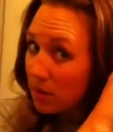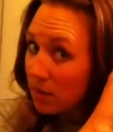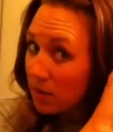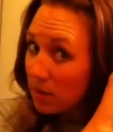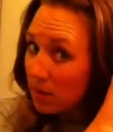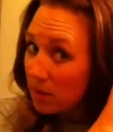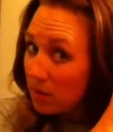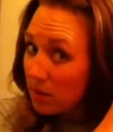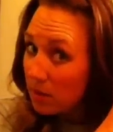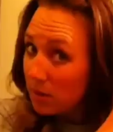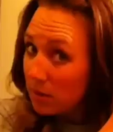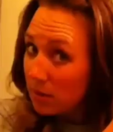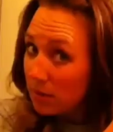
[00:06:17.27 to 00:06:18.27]

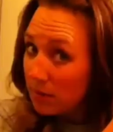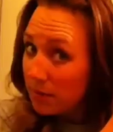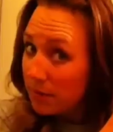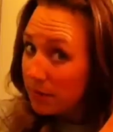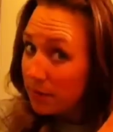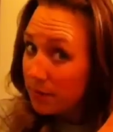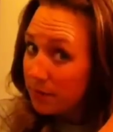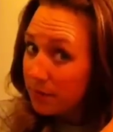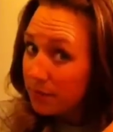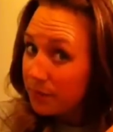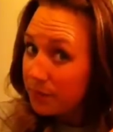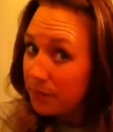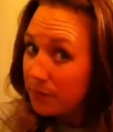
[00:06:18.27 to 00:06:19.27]

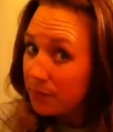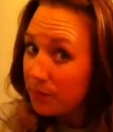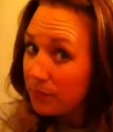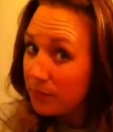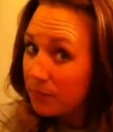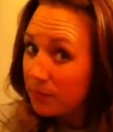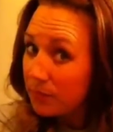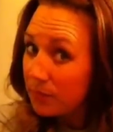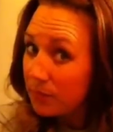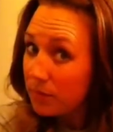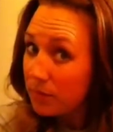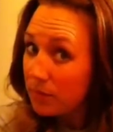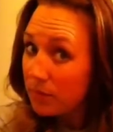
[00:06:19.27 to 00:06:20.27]

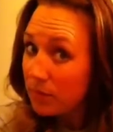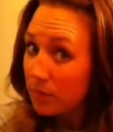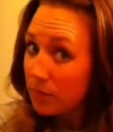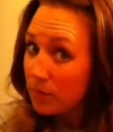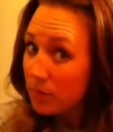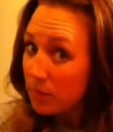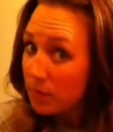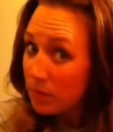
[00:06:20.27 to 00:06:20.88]
(silence)